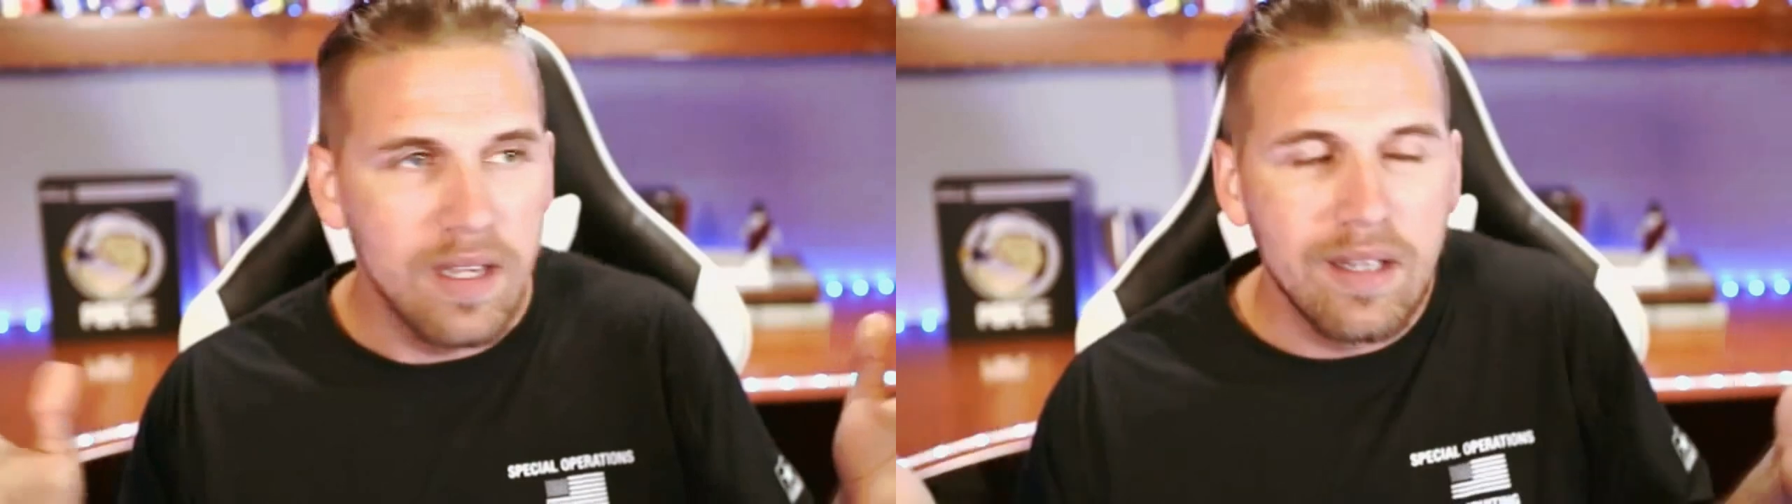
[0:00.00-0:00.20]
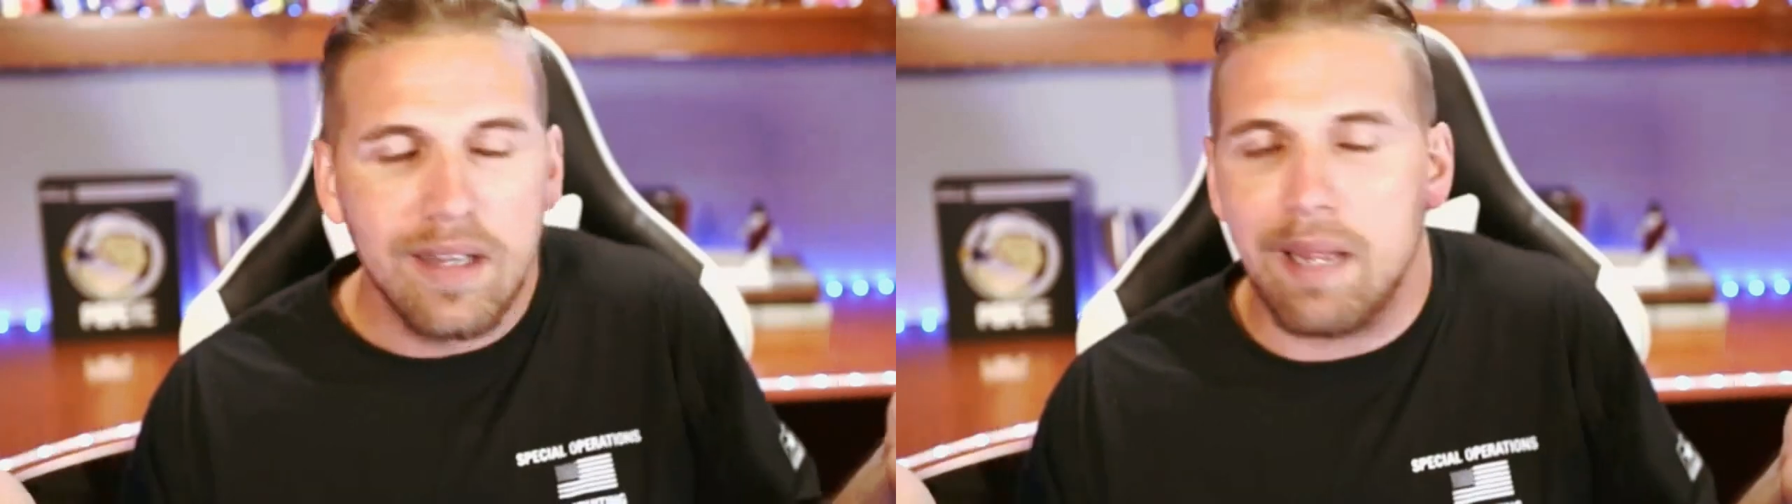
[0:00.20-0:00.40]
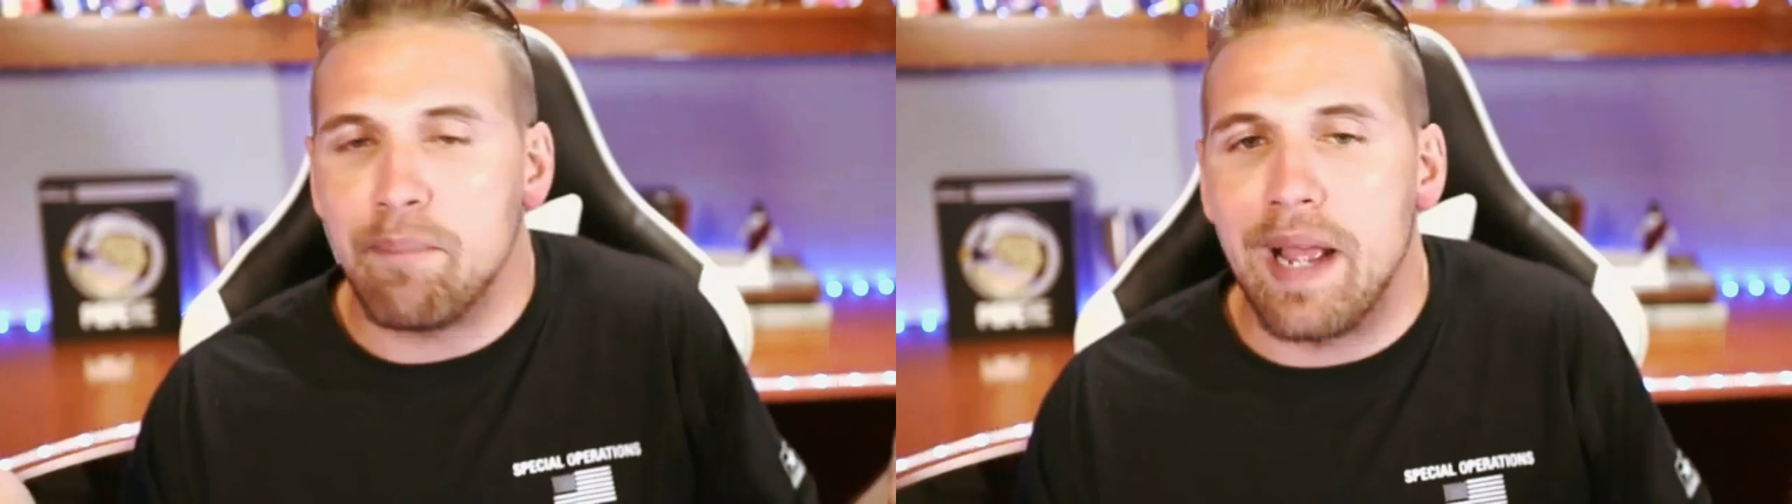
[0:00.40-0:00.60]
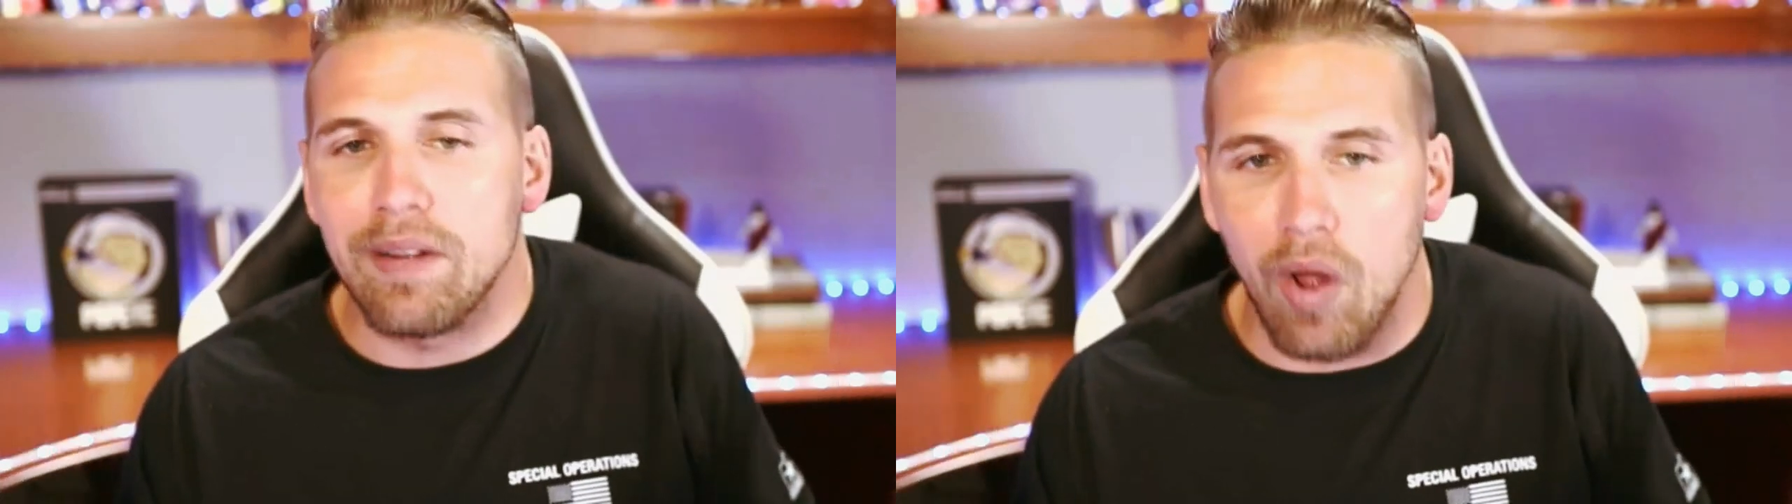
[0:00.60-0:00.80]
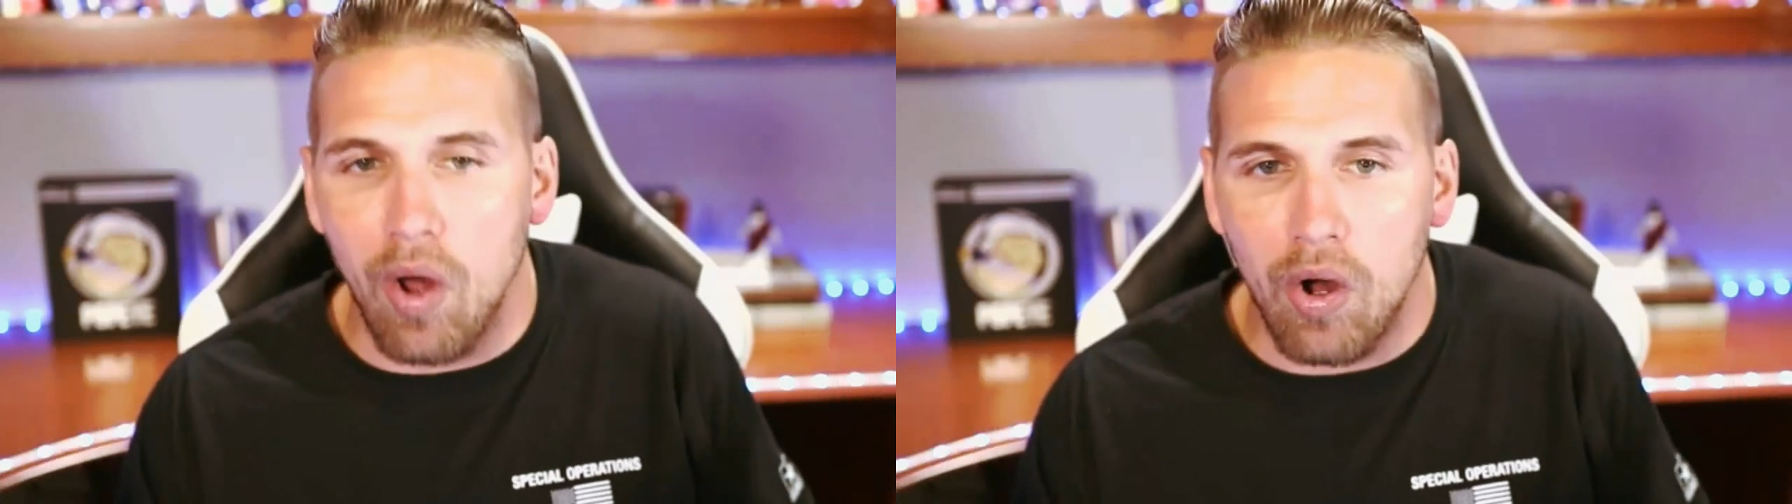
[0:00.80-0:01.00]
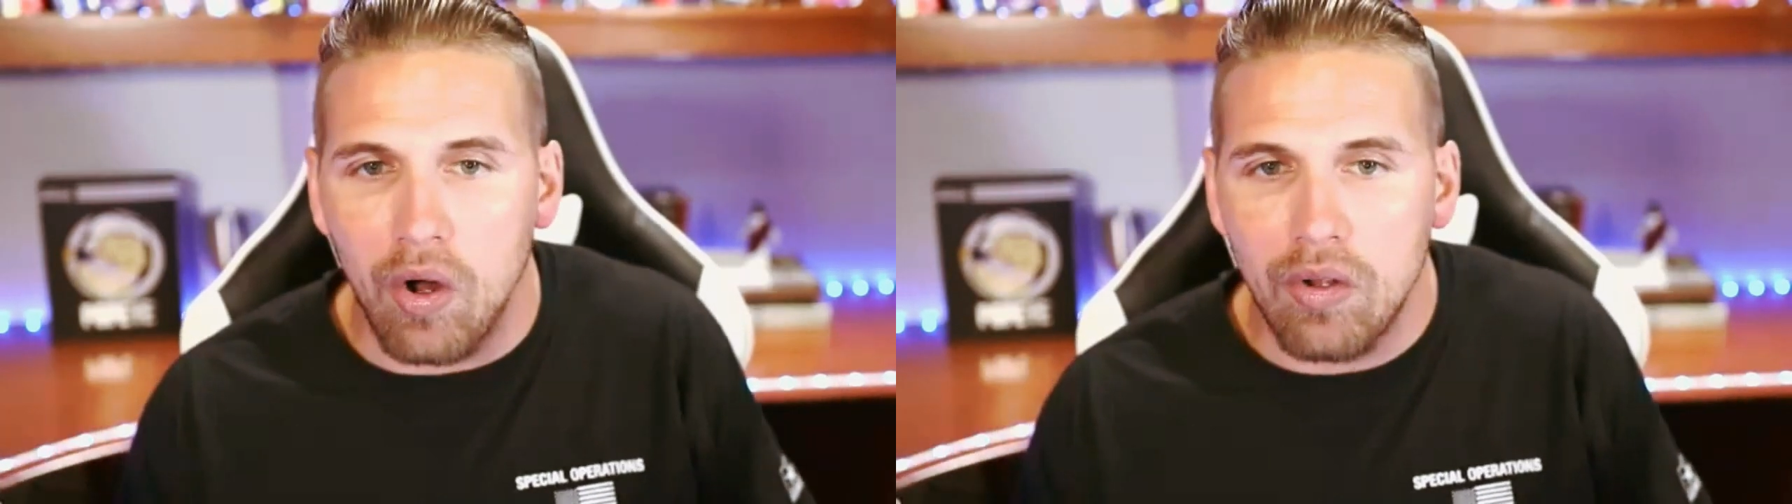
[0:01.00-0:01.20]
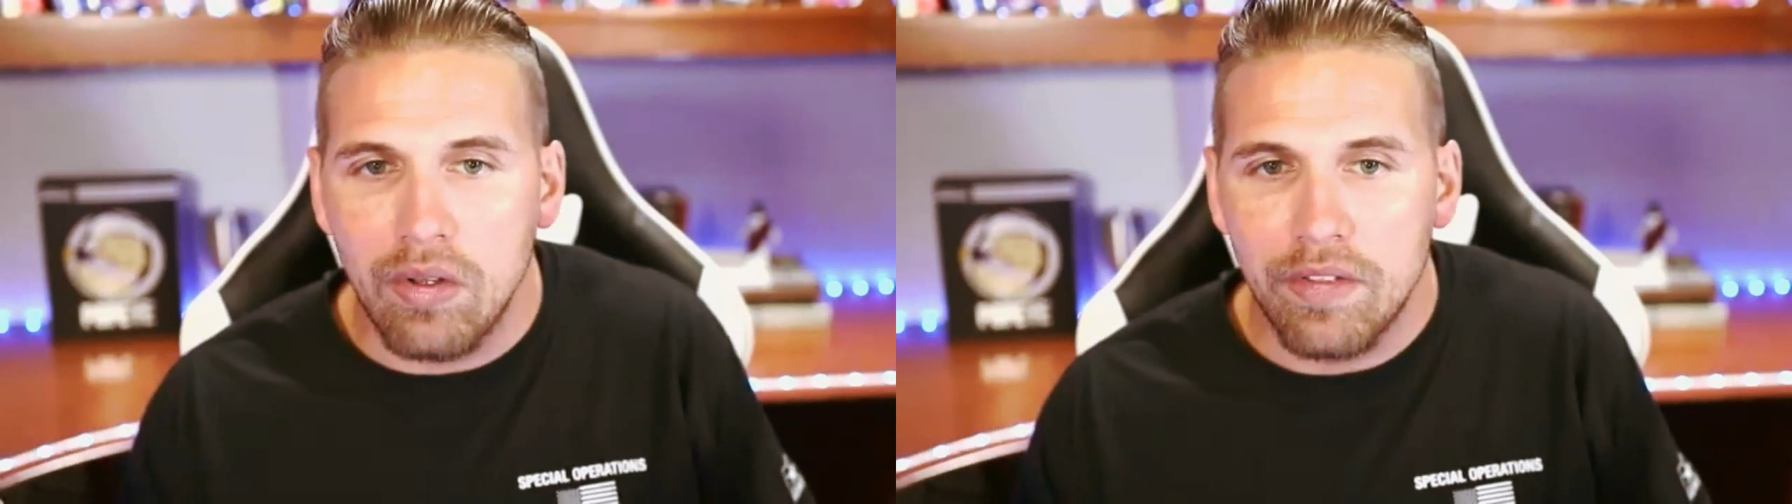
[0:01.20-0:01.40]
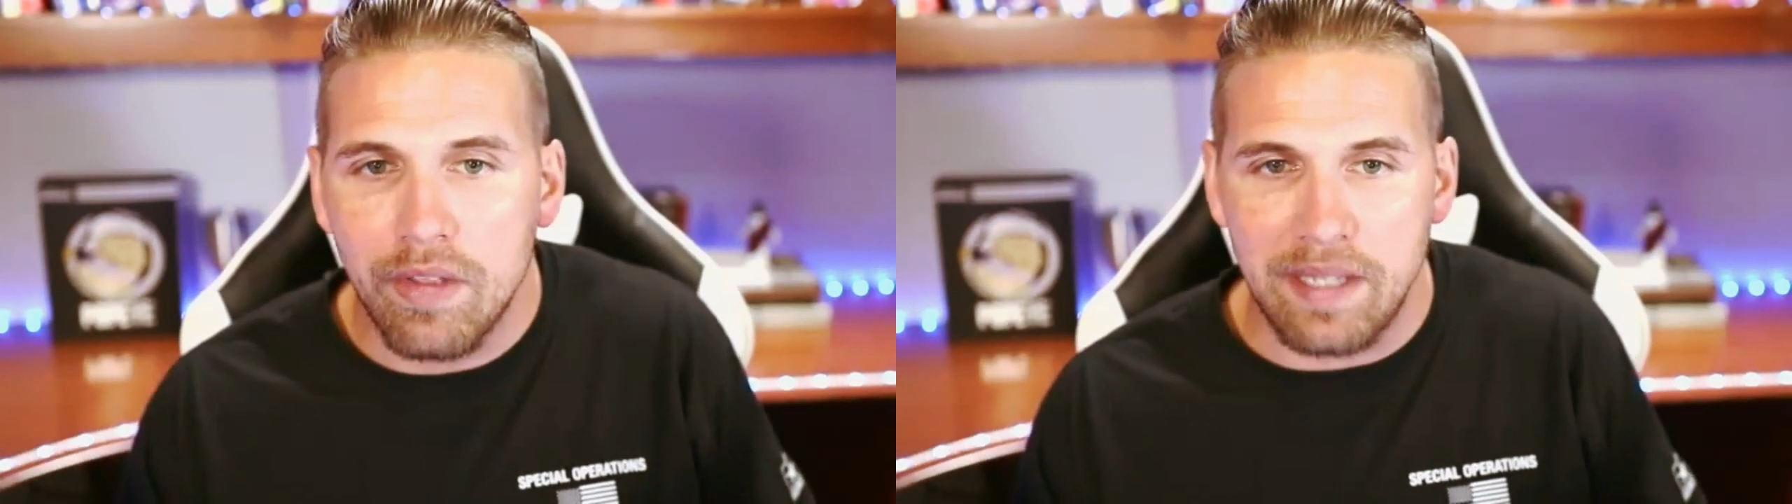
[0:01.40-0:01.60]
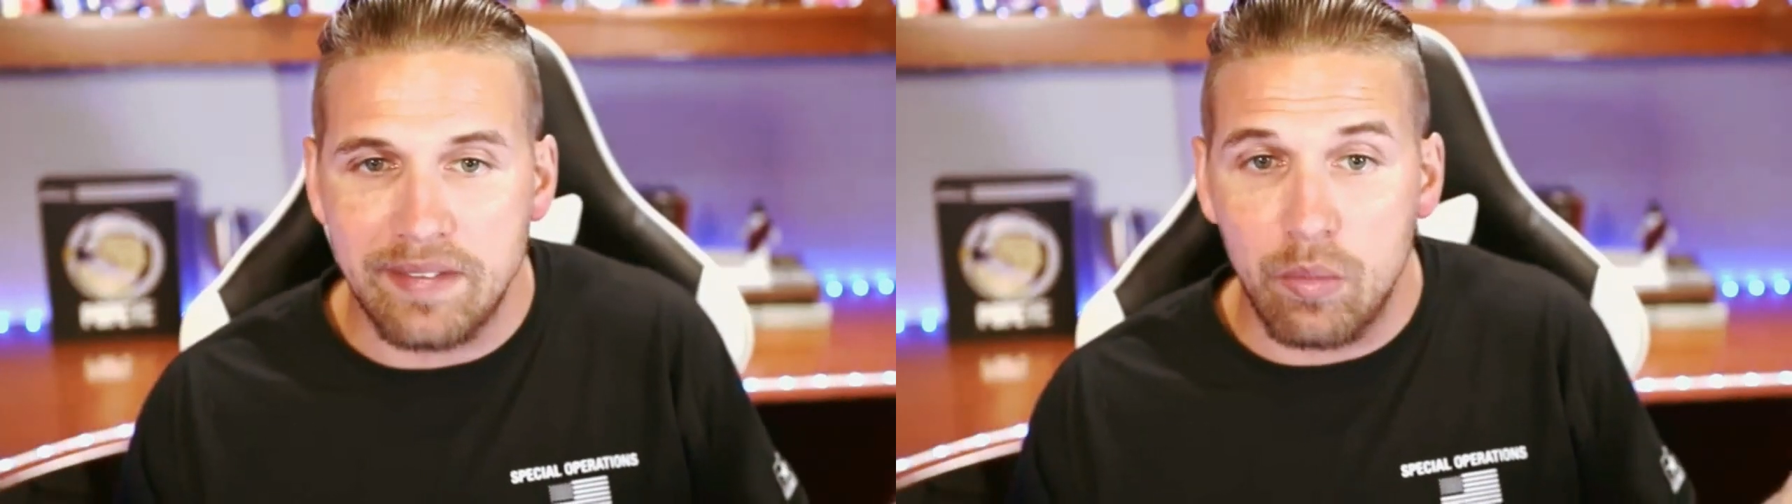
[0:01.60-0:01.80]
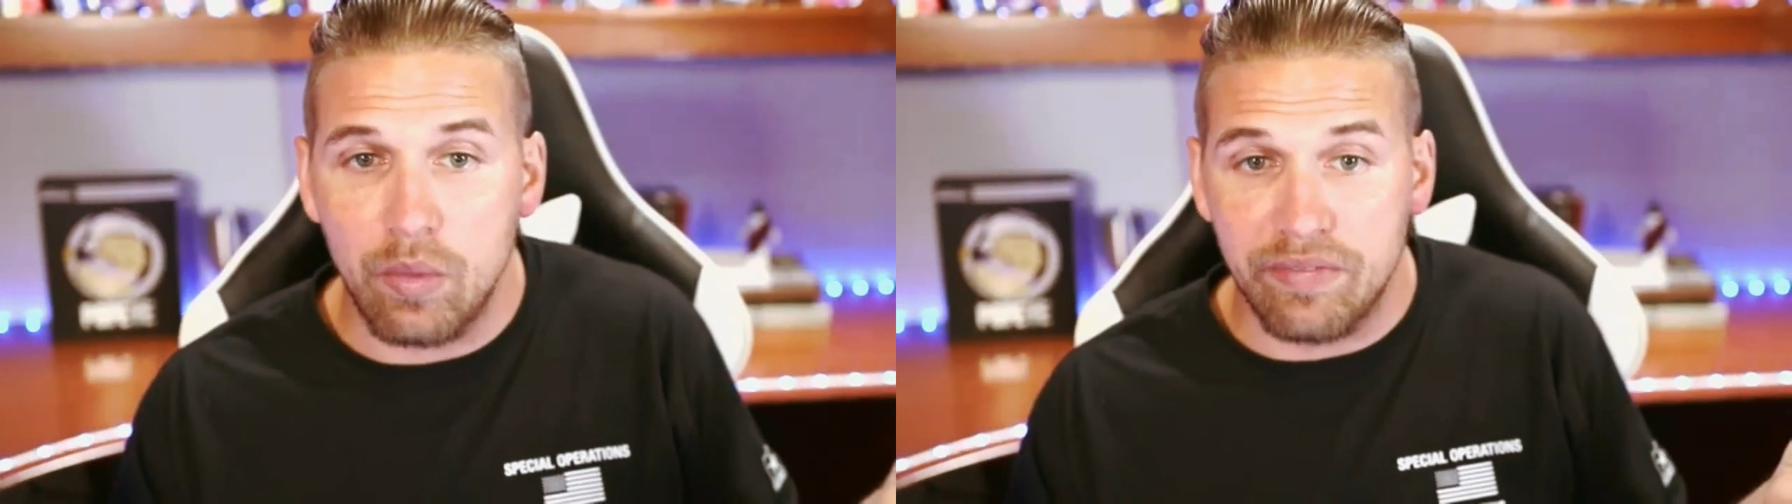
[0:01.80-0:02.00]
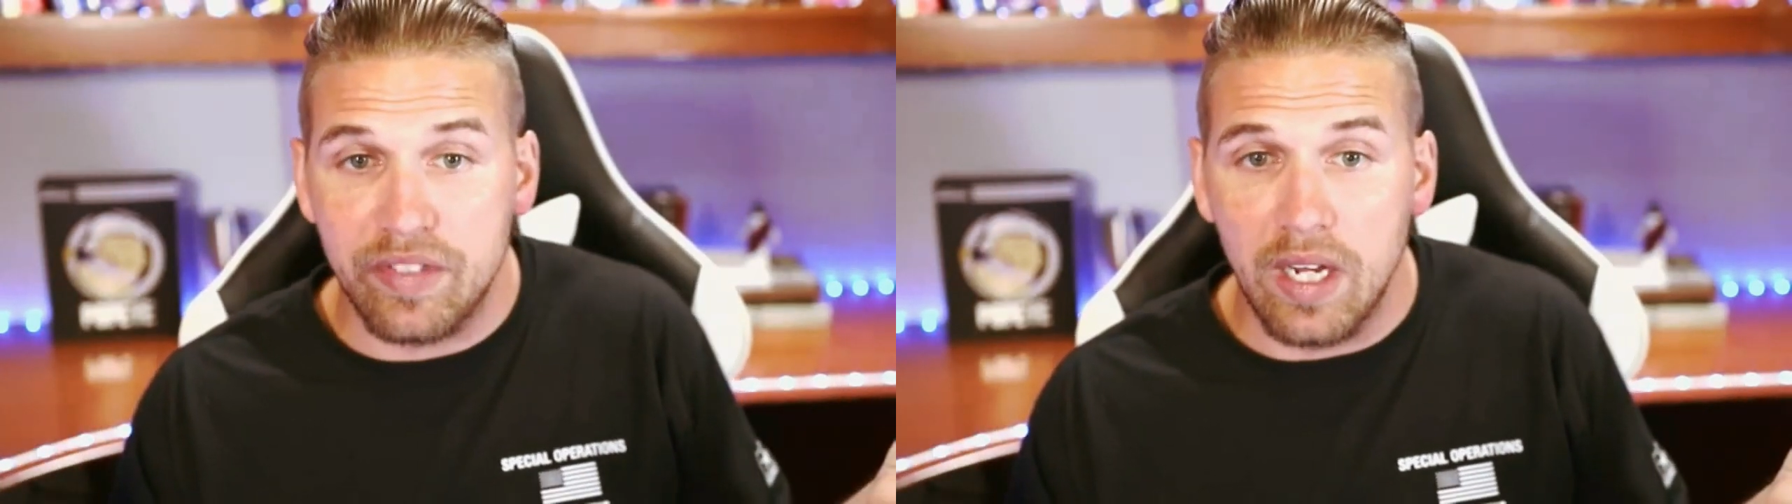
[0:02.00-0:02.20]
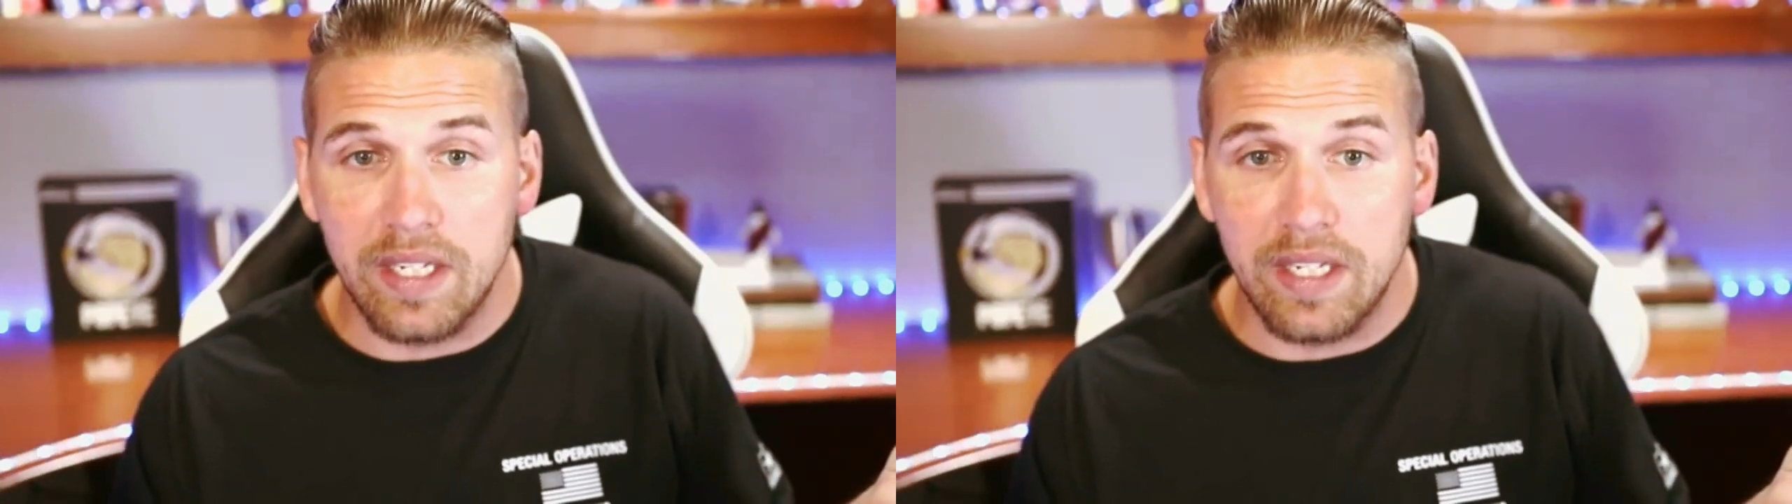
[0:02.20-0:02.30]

like by law, the best they would have done